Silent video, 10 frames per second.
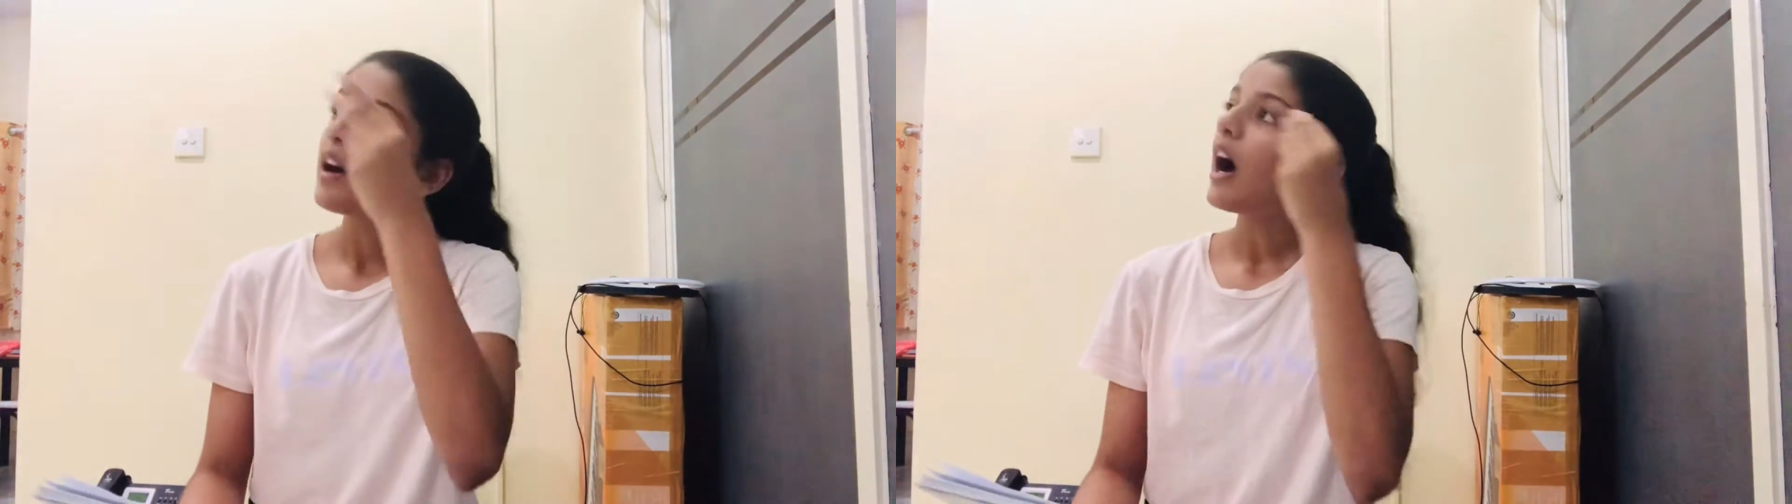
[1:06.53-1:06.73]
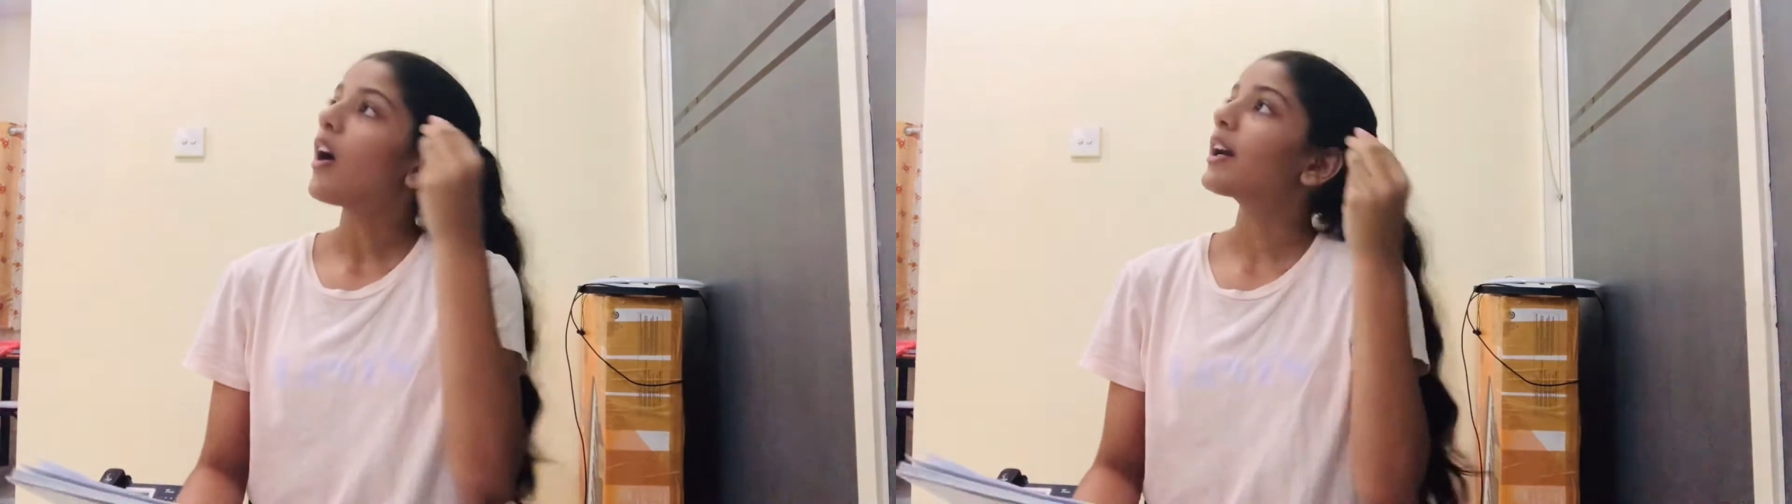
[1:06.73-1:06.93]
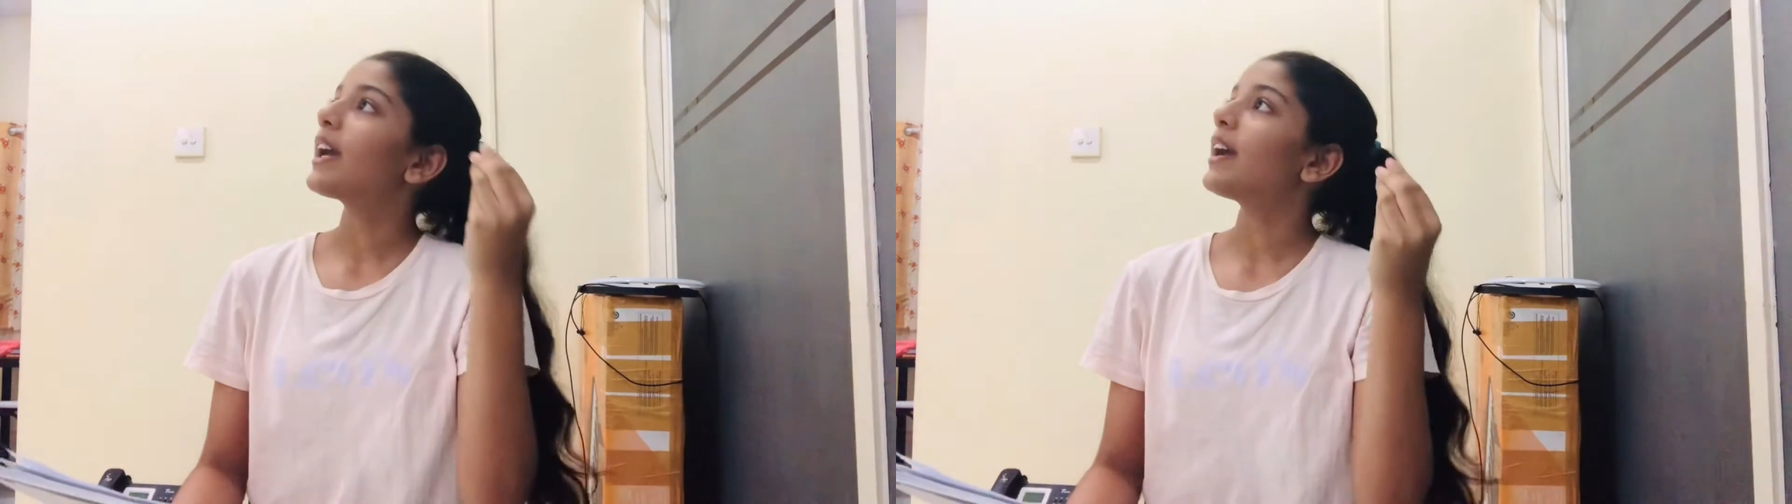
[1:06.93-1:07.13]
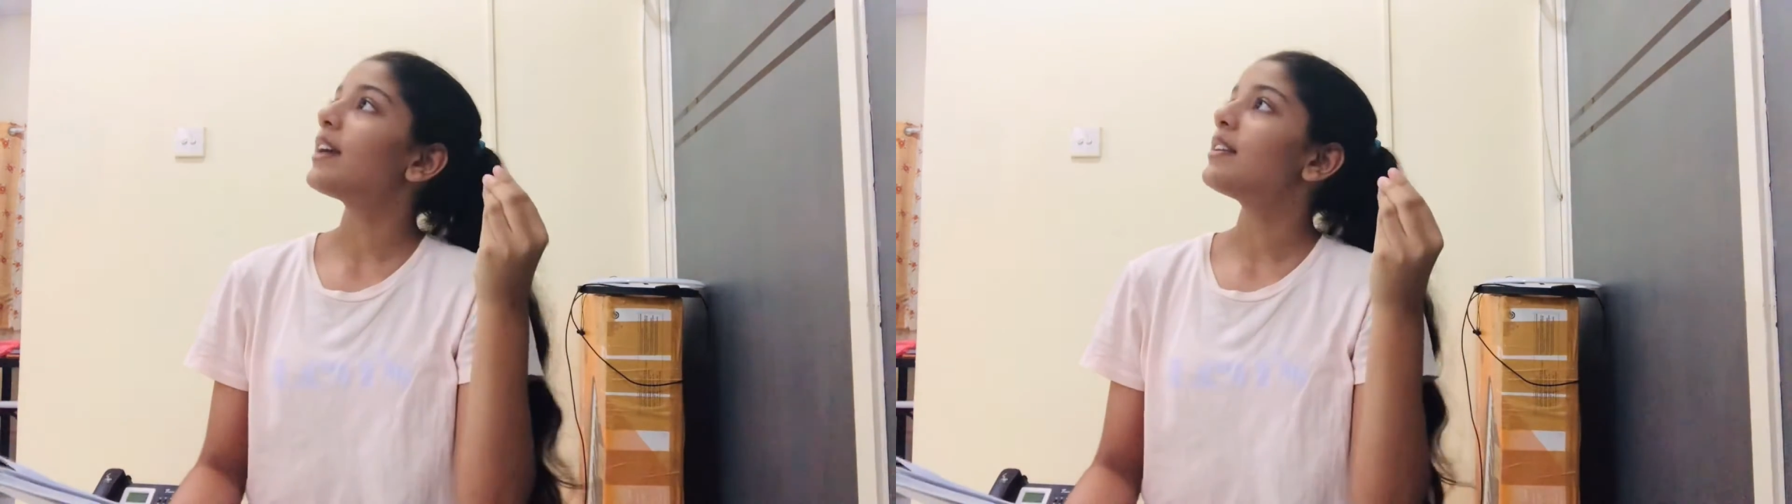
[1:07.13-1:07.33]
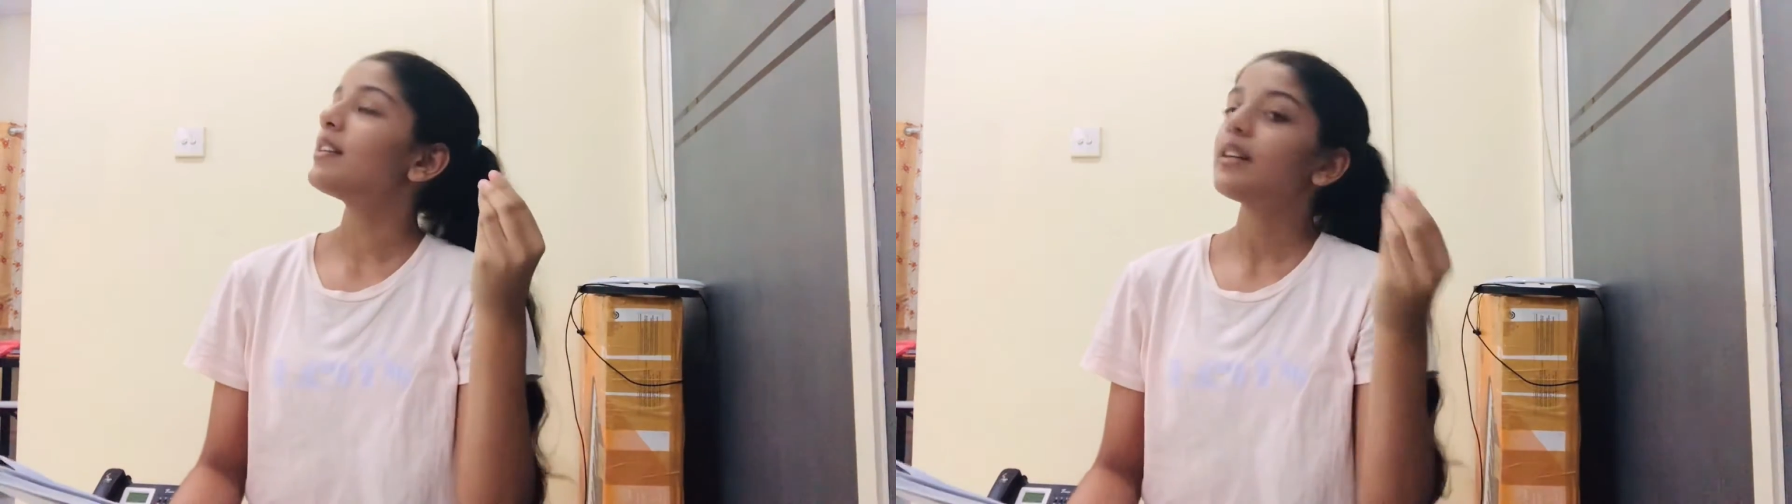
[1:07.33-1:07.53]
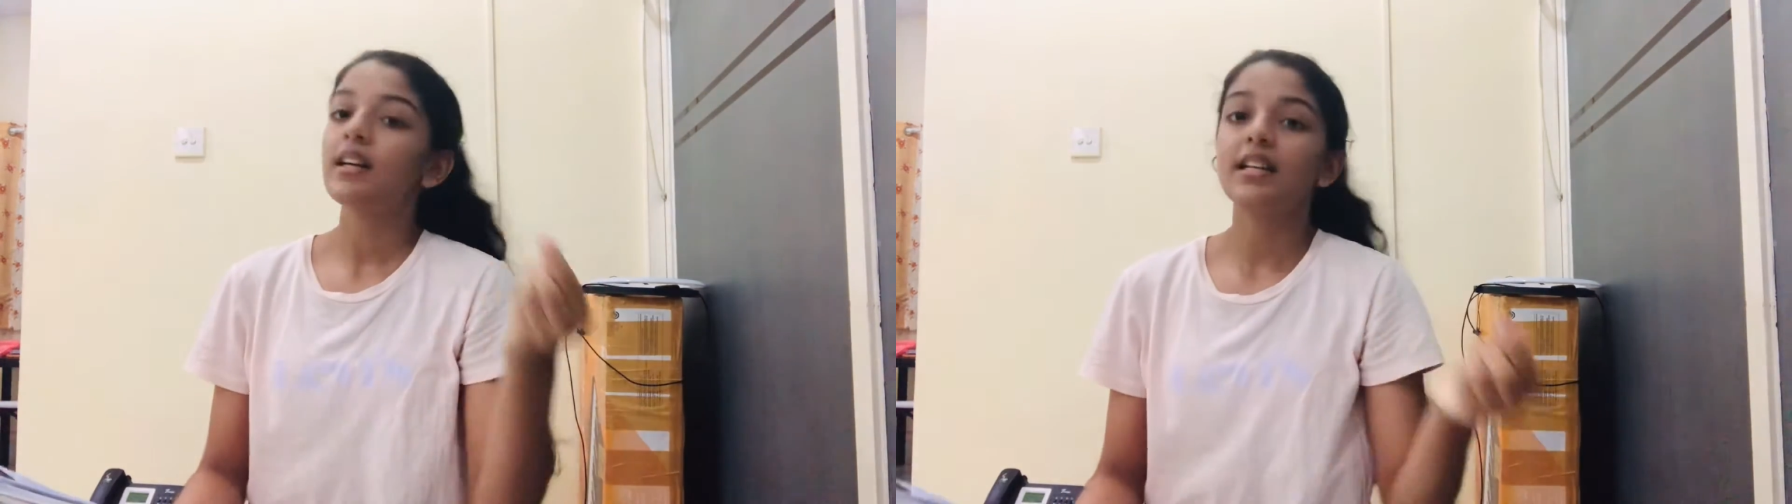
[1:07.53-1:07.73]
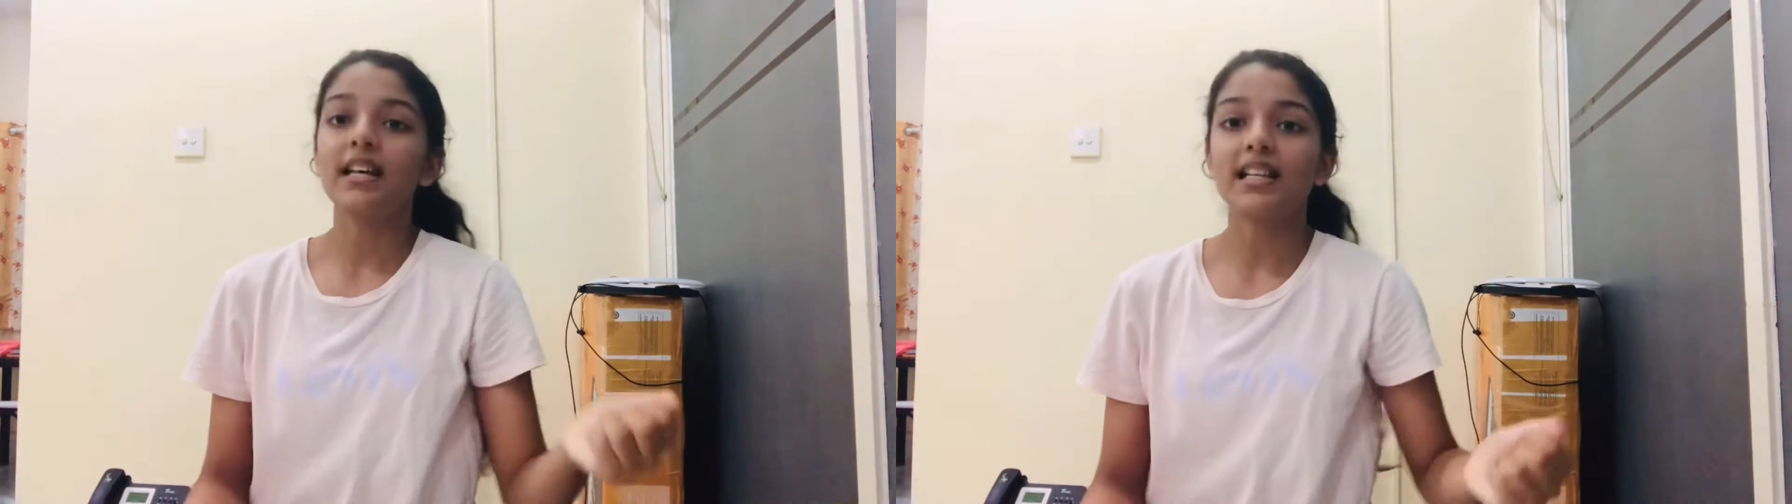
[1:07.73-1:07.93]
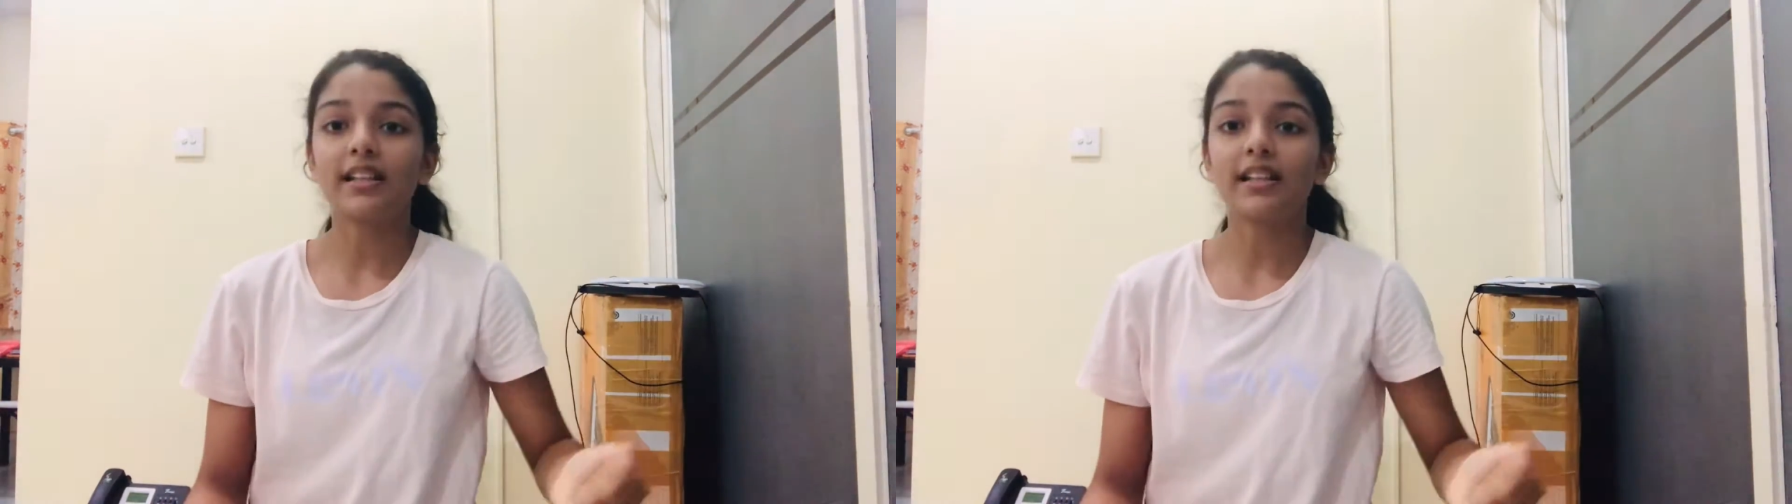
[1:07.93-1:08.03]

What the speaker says: arcane yet